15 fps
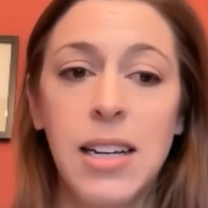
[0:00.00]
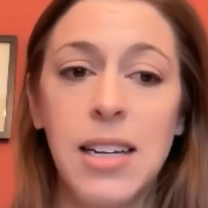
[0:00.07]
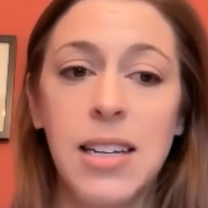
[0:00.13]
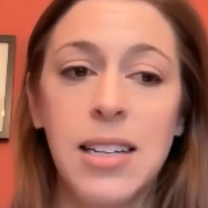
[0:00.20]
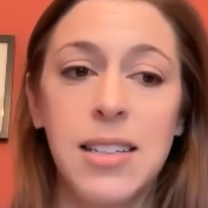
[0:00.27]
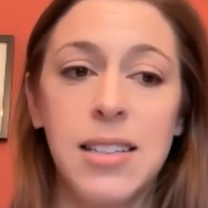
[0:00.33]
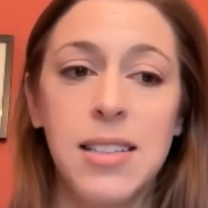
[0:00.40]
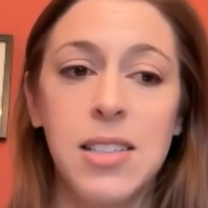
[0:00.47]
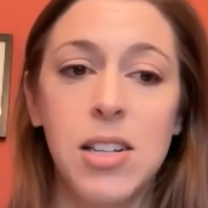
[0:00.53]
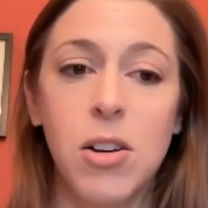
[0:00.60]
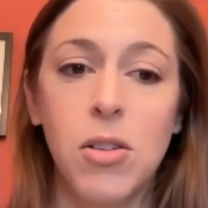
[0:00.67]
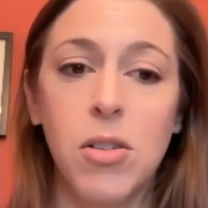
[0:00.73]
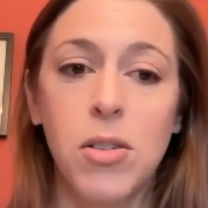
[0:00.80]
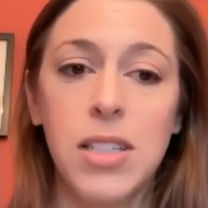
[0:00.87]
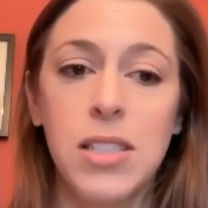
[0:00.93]
And
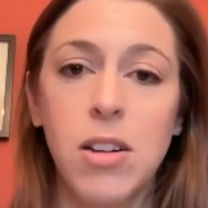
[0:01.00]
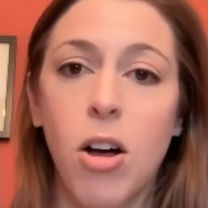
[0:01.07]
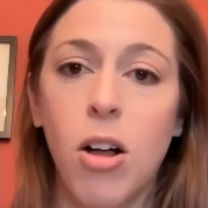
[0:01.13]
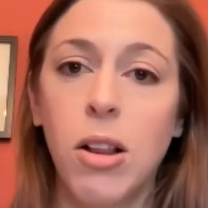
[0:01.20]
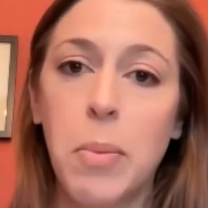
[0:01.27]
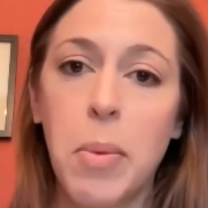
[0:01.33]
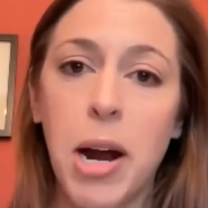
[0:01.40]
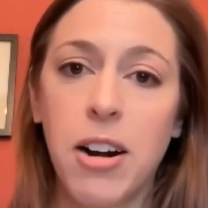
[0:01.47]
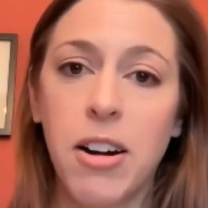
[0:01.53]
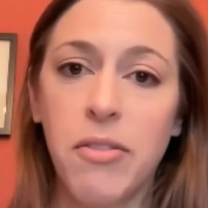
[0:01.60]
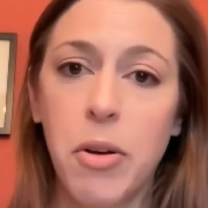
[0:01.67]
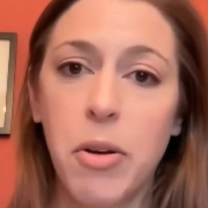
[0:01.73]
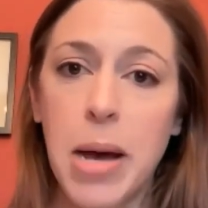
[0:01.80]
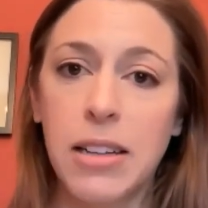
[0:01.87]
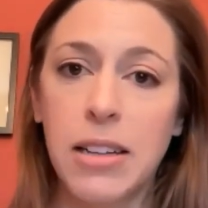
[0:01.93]
so it's all a part of
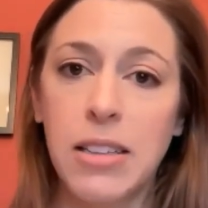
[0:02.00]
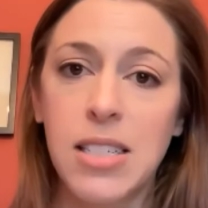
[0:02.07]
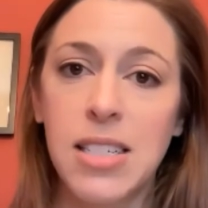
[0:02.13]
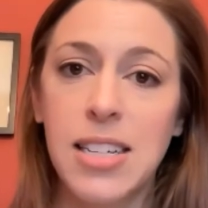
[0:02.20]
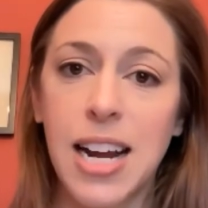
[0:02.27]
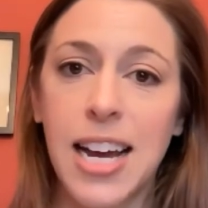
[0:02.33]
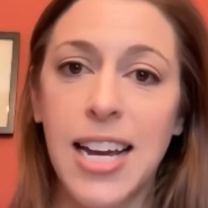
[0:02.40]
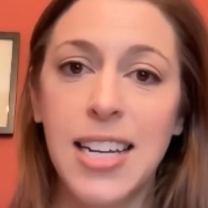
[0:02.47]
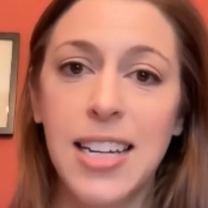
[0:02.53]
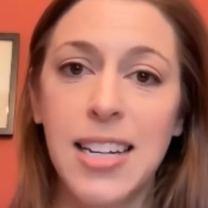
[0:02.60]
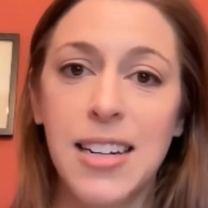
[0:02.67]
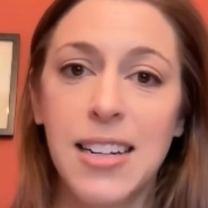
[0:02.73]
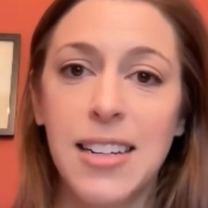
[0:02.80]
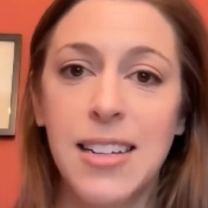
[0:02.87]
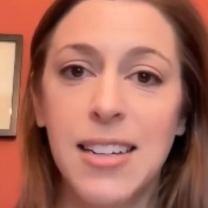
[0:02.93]
a balanced
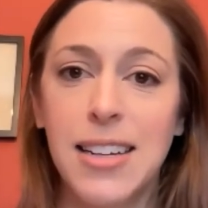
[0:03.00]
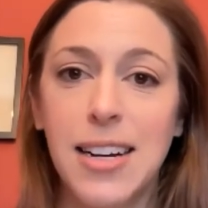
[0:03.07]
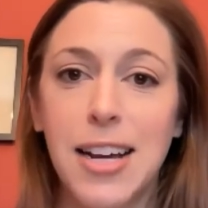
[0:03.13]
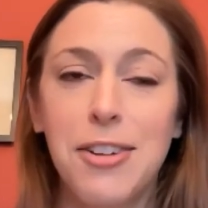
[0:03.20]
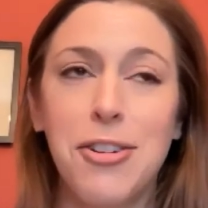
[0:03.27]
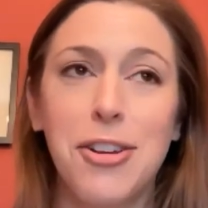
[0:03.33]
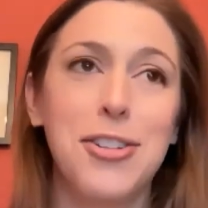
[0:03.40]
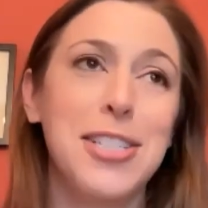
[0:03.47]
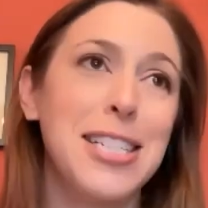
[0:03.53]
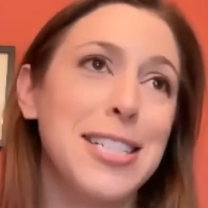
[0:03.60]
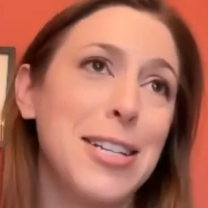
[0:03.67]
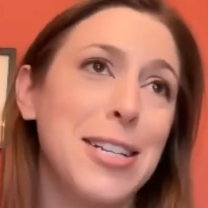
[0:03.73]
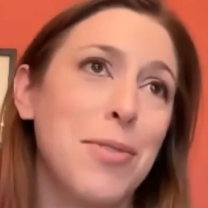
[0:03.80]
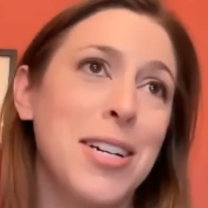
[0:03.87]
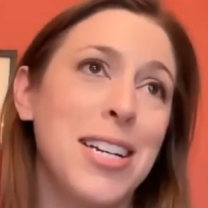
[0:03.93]
diet. And I'd rather see
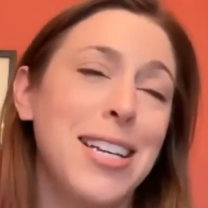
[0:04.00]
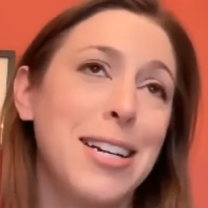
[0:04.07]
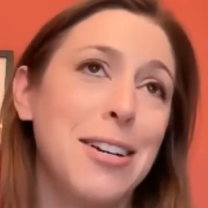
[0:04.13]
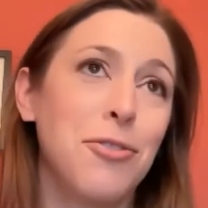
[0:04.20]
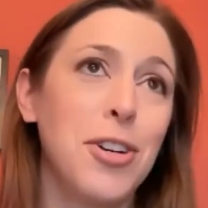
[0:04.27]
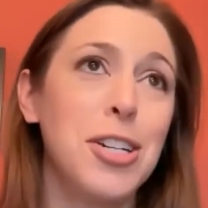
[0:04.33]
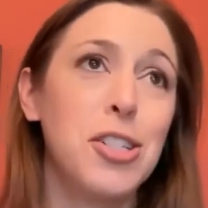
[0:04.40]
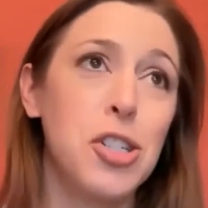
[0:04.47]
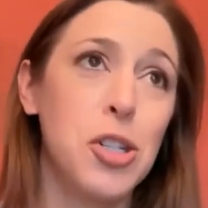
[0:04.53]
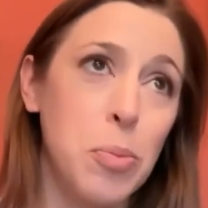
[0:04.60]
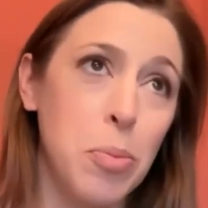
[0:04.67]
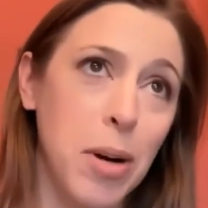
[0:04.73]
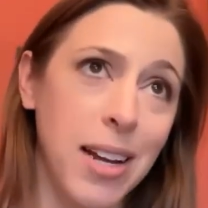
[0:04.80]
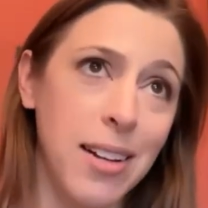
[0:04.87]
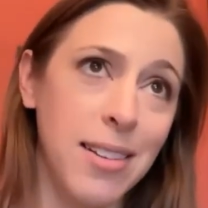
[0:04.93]
someone eat enriched
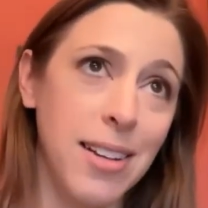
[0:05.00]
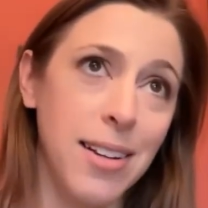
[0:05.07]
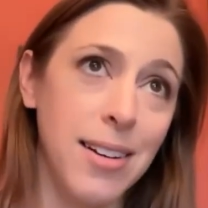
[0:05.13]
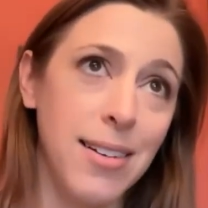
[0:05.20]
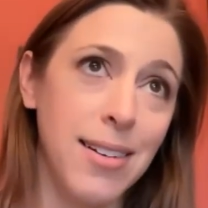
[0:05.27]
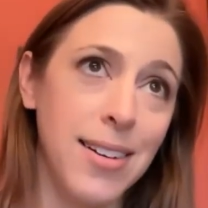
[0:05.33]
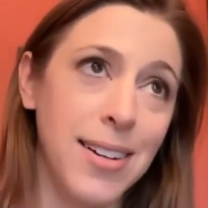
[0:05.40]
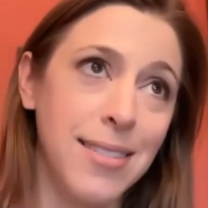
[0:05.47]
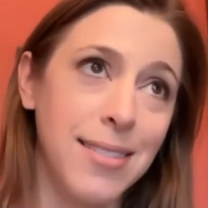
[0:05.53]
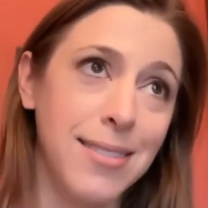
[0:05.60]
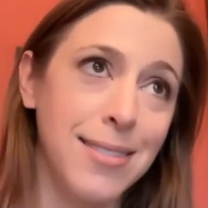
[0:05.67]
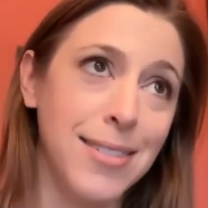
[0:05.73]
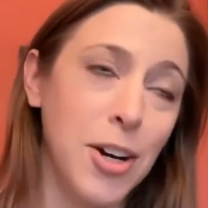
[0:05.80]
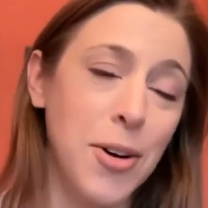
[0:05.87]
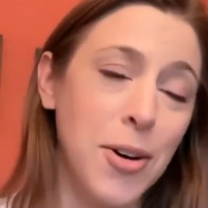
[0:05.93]
bread than
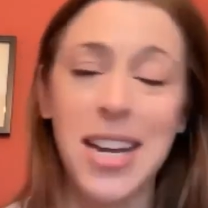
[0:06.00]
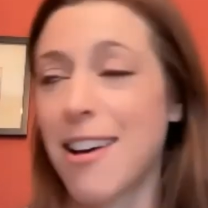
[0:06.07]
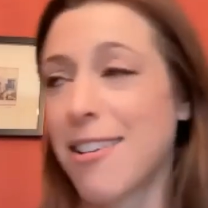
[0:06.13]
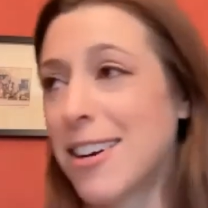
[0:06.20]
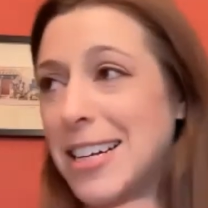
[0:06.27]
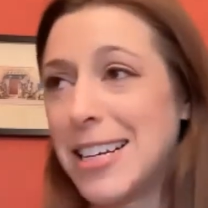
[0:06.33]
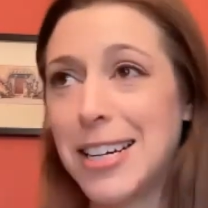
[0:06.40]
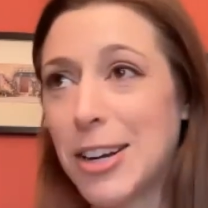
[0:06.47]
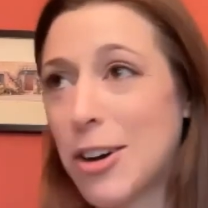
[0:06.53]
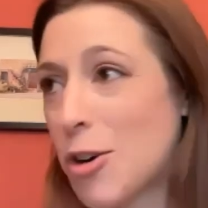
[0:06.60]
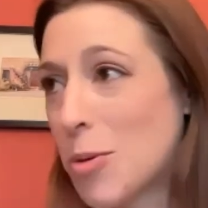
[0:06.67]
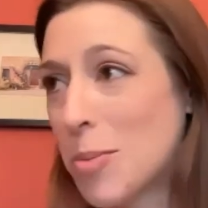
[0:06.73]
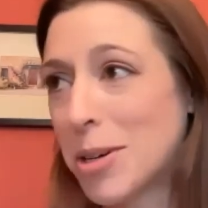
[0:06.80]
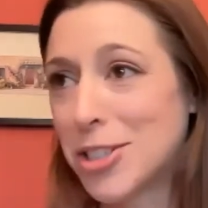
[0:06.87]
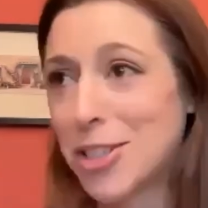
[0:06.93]
going out and eating a
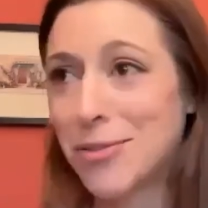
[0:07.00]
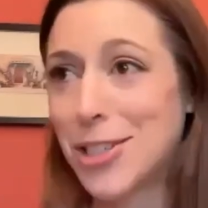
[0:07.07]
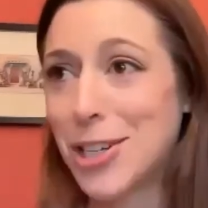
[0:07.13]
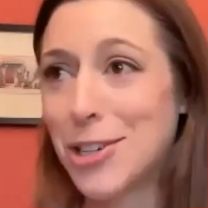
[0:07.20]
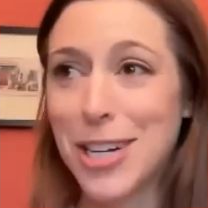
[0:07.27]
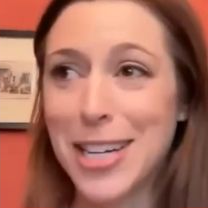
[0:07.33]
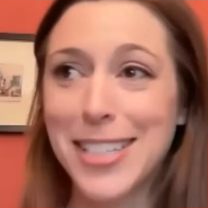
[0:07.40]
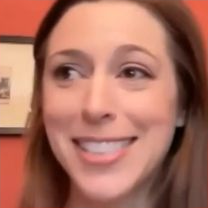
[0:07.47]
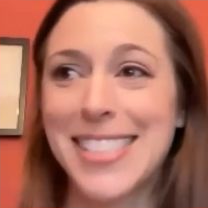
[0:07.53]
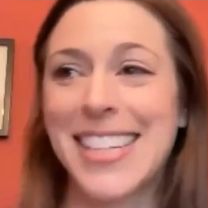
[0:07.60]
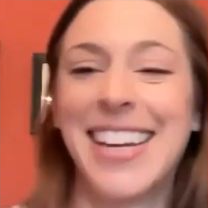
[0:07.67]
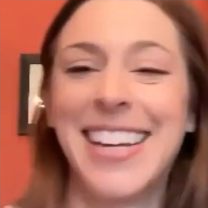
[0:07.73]
whole bunch of donuts.